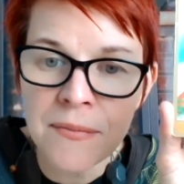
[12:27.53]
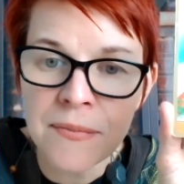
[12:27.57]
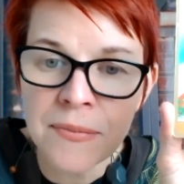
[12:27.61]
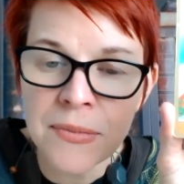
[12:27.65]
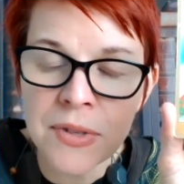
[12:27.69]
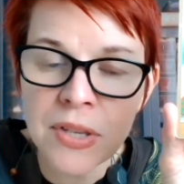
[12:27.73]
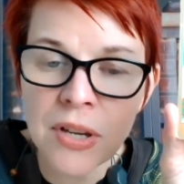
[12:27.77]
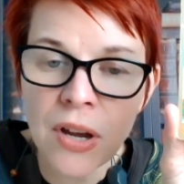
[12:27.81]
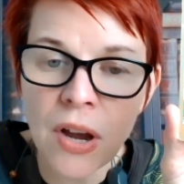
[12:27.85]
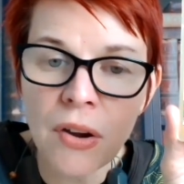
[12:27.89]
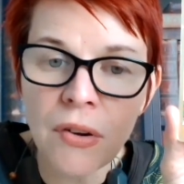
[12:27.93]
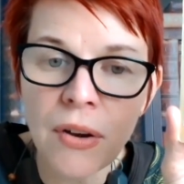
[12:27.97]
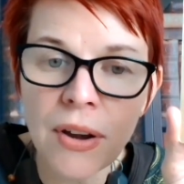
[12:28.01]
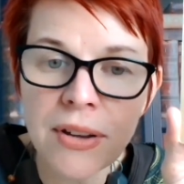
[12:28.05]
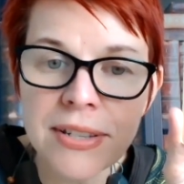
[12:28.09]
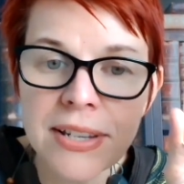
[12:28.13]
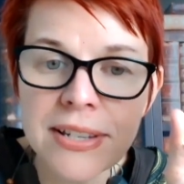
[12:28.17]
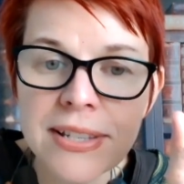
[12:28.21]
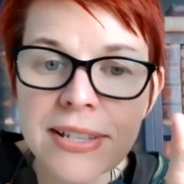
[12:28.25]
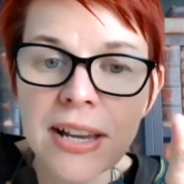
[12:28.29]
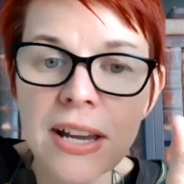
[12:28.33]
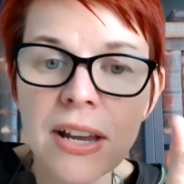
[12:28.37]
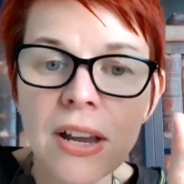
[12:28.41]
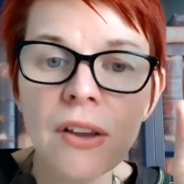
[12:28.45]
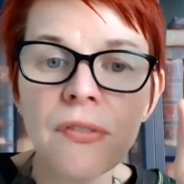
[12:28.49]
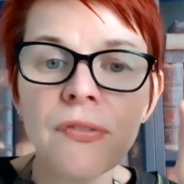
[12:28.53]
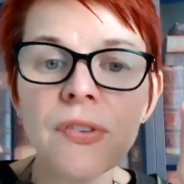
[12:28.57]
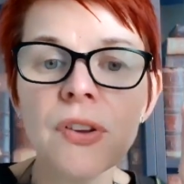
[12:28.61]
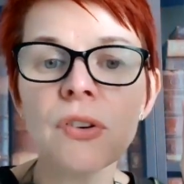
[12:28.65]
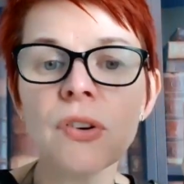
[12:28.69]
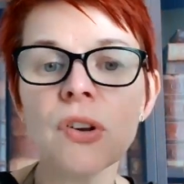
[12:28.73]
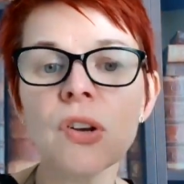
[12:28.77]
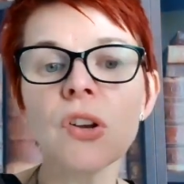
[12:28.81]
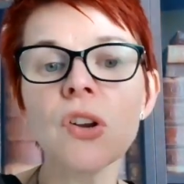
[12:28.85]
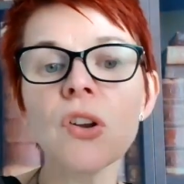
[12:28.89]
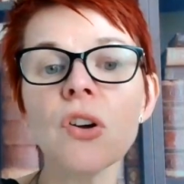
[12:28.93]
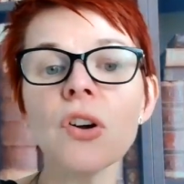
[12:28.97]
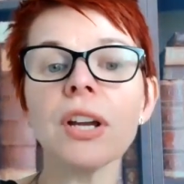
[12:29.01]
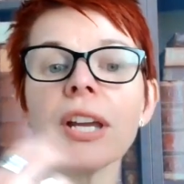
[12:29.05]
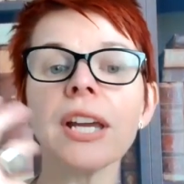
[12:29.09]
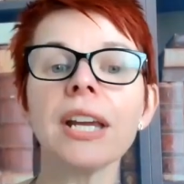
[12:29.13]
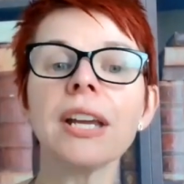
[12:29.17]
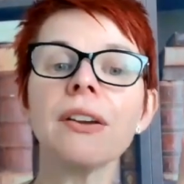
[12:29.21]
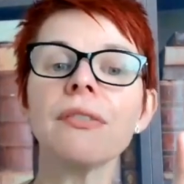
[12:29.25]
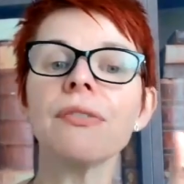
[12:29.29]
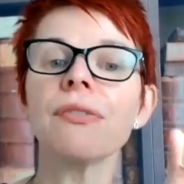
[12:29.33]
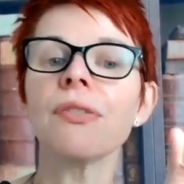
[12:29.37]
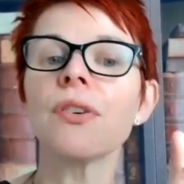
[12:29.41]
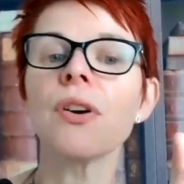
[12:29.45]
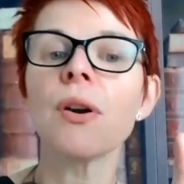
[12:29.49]
So as I say, if you're
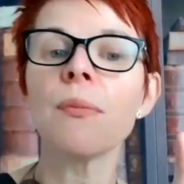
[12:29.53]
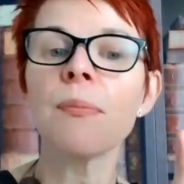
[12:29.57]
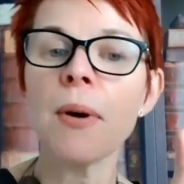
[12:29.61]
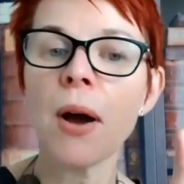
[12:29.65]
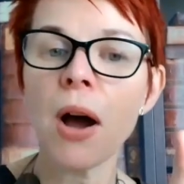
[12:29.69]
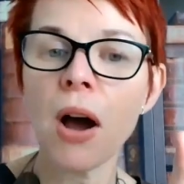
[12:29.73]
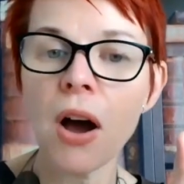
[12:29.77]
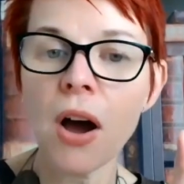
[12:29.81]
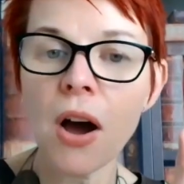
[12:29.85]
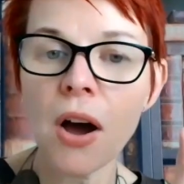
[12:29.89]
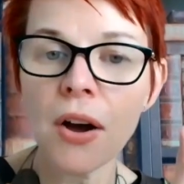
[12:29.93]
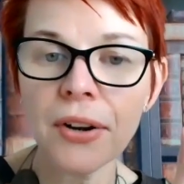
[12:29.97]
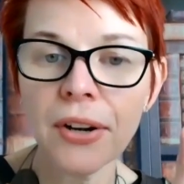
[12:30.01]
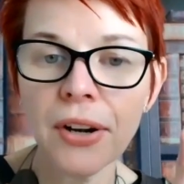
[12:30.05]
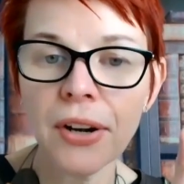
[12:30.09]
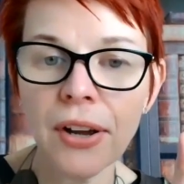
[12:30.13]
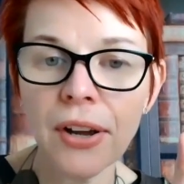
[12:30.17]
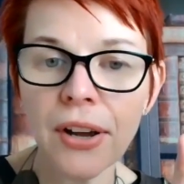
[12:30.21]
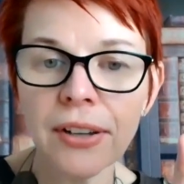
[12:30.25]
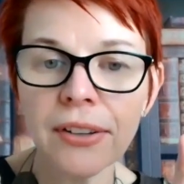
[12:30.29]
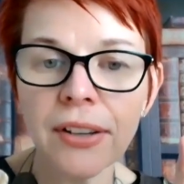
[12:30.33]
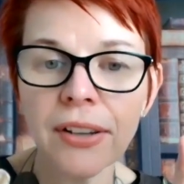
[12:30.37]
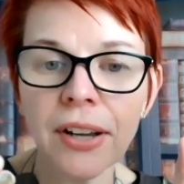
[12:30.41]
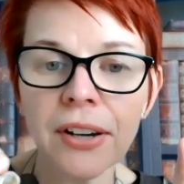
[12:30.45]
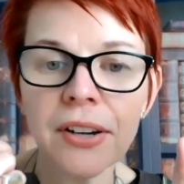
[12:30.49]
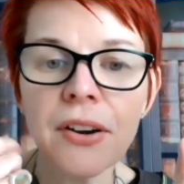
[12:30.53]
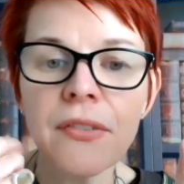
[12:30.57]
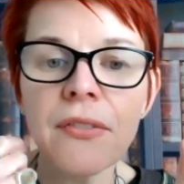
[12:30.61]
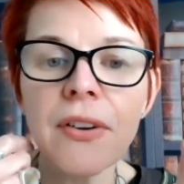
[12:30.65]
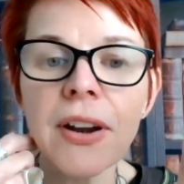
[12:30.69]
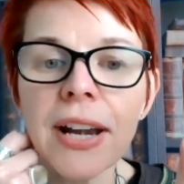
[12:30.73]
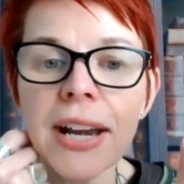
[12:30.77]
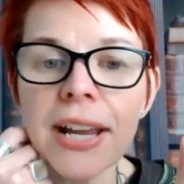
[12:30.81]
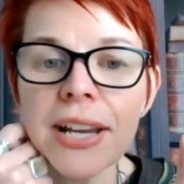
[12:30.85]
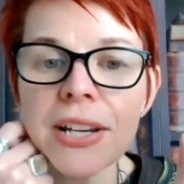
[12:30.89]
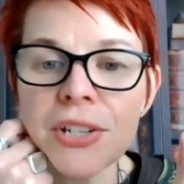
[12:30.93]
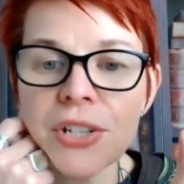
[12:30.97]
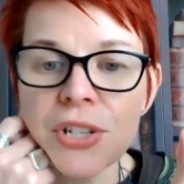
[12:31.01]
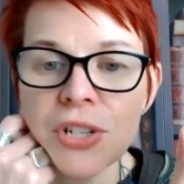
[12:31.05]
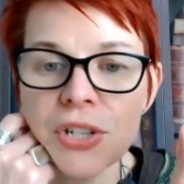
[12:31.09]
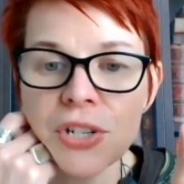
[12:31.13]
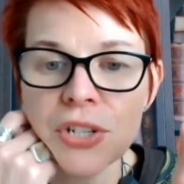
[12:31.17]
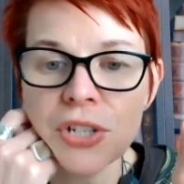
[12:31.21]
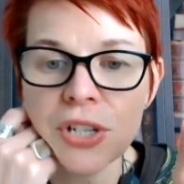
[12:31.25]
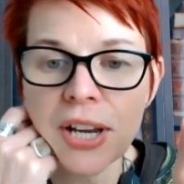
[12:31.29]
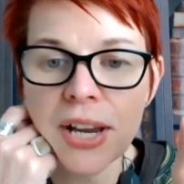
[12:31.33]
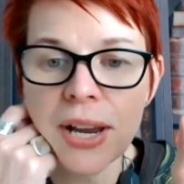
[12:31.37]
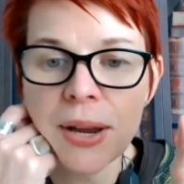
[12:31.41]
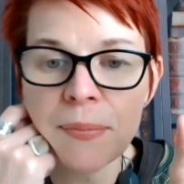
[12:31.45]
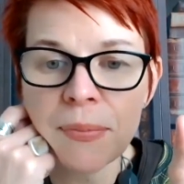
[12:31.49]
looking for a partner and a
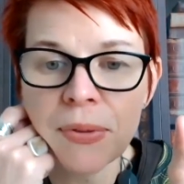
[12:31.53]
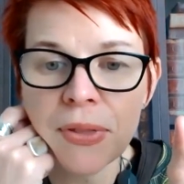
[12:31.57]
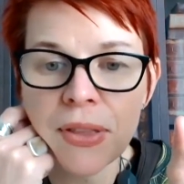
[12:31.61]
relationship,